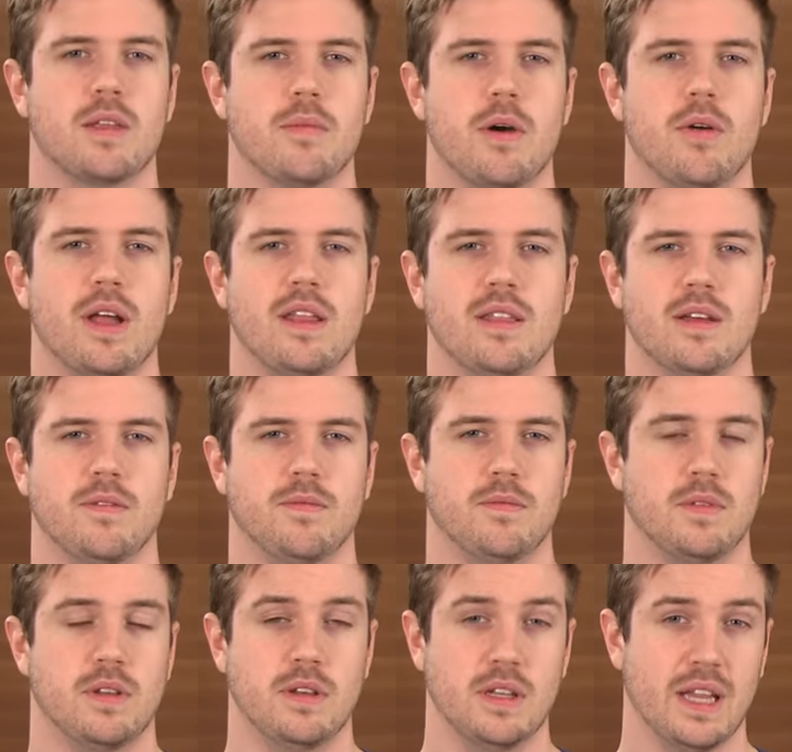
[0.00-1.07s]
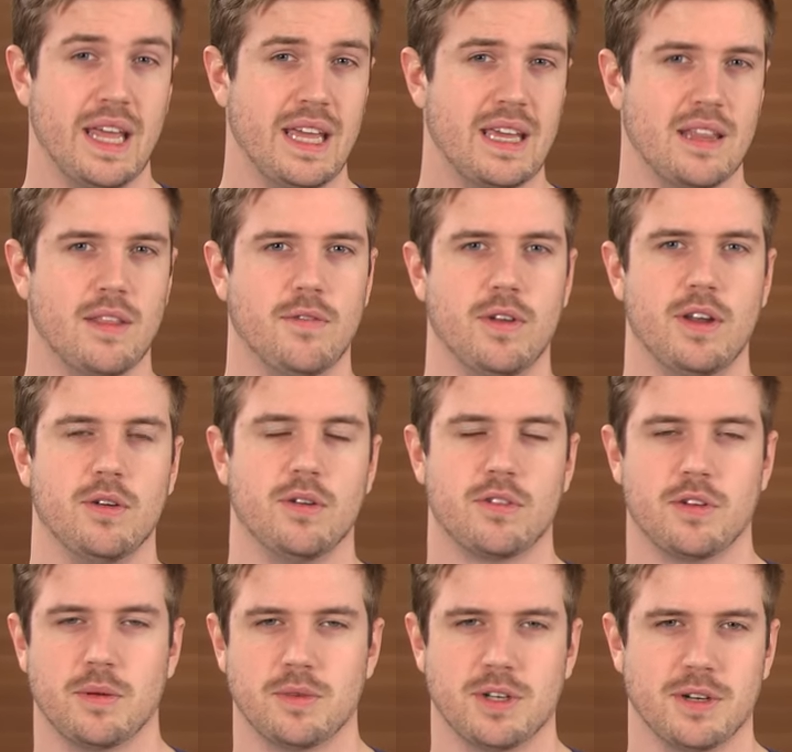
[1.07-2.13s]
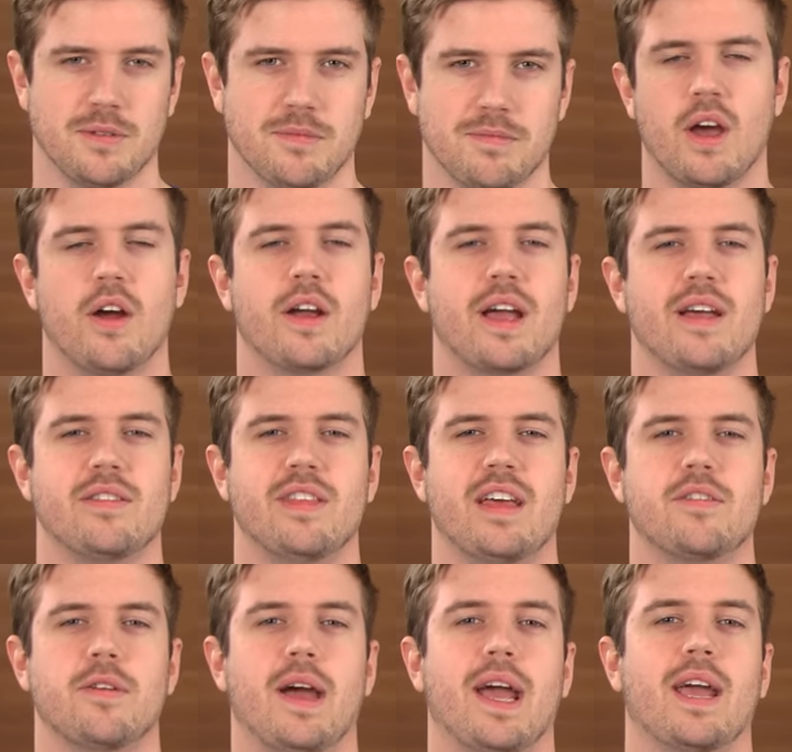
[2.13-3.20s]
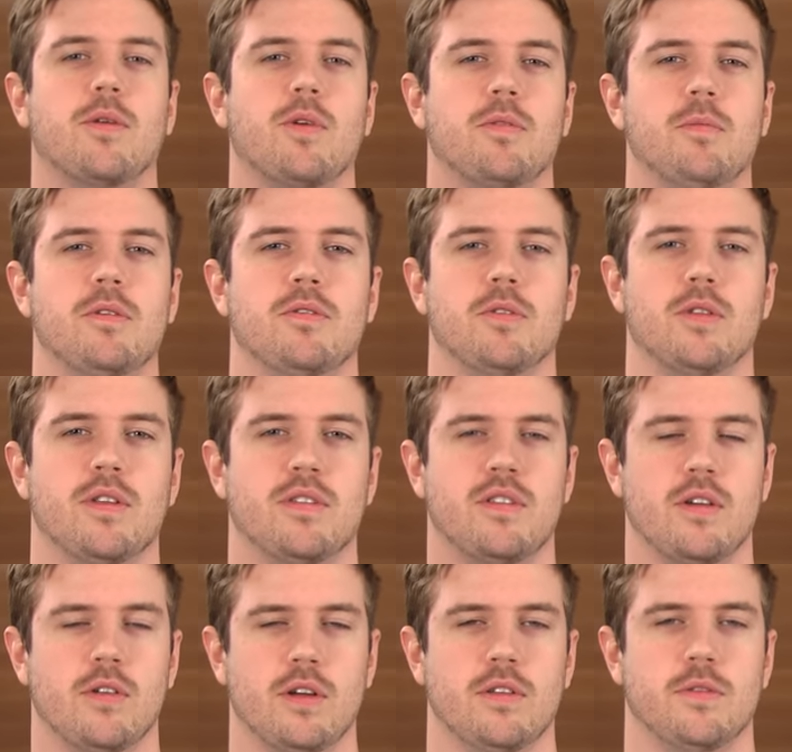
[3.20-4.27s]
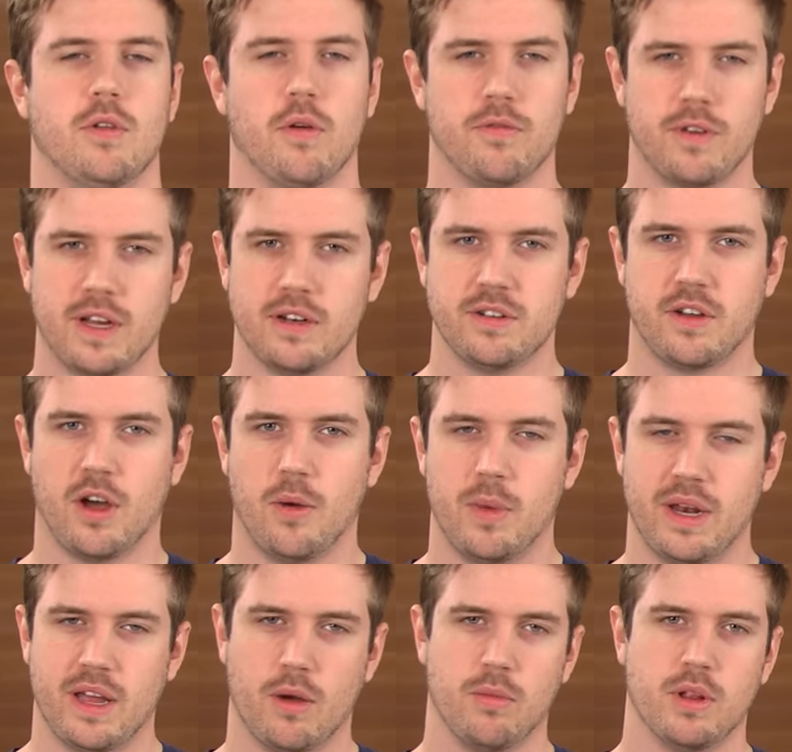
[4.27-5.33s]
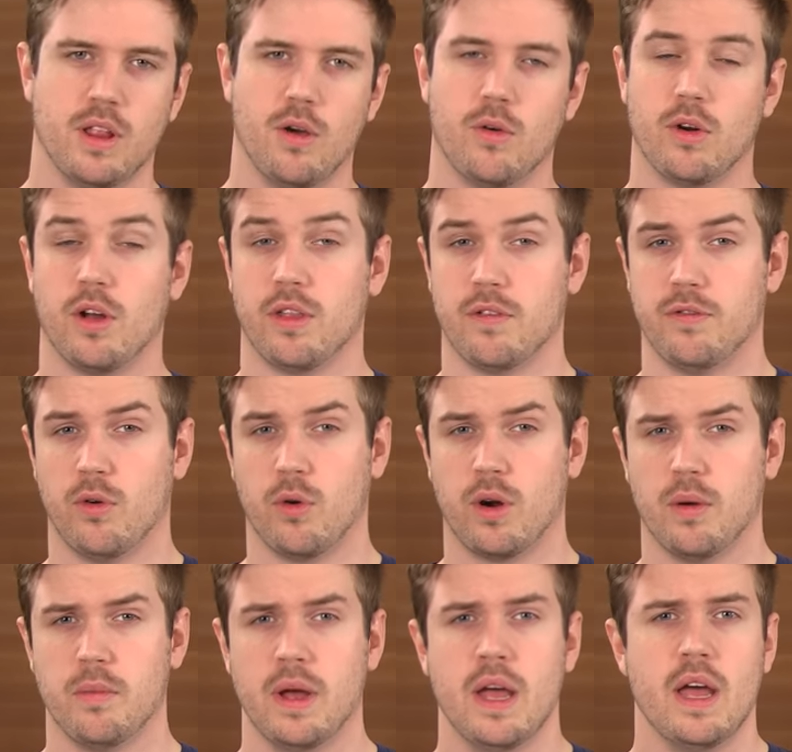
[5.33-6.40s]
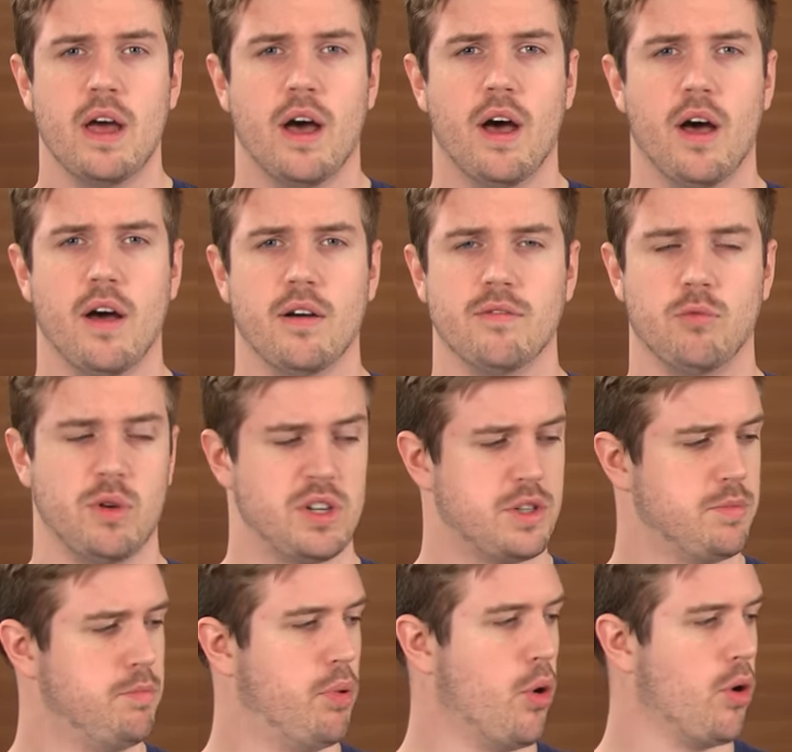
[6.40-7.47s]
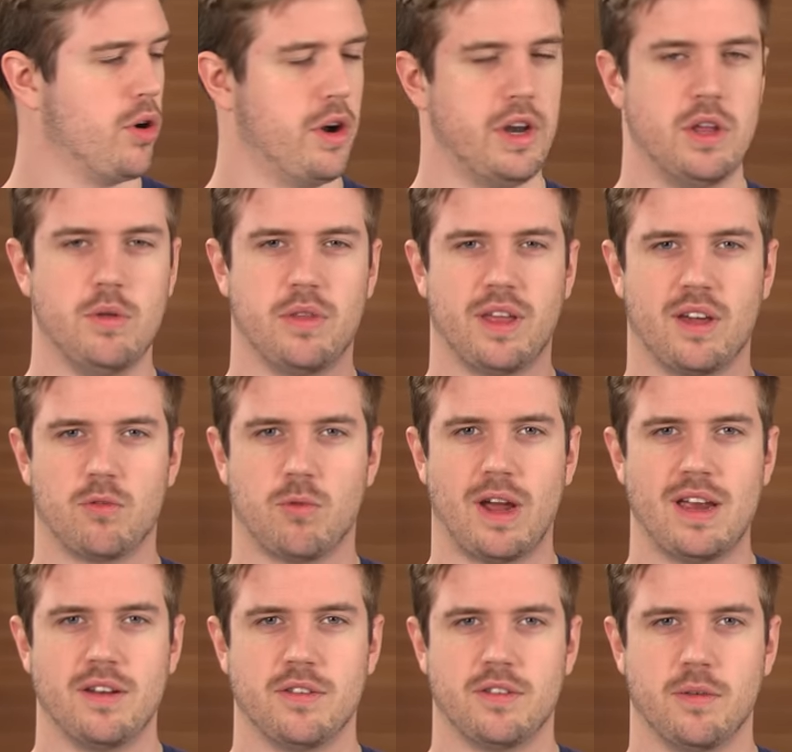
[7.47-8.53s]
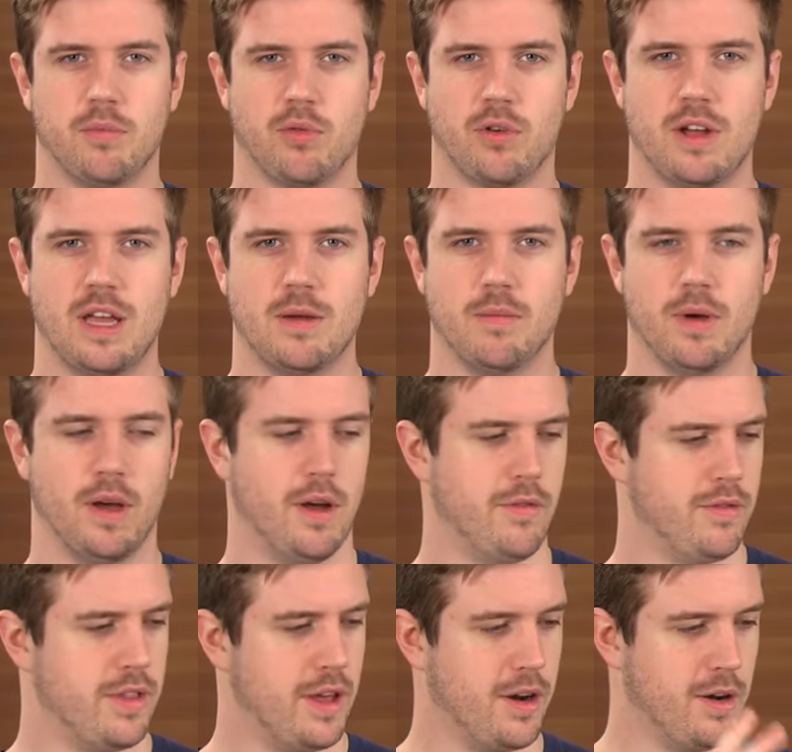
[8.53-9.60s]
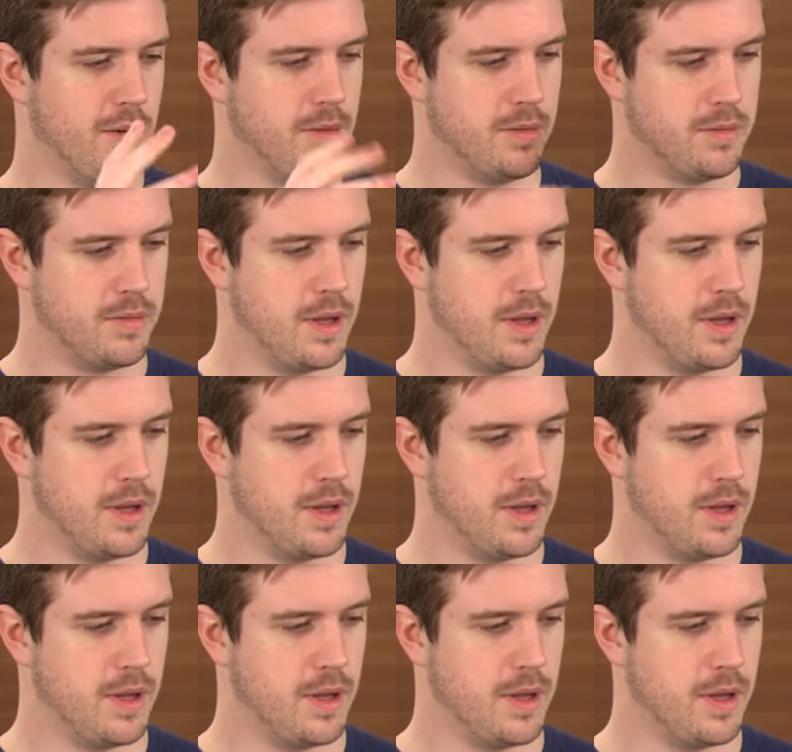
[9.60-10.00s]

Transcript: them out in the link in the video description. All right, guys, thanks for hanging with me through this series. Don't forget to comment down below or on the forum of which board you think reigned supreme of their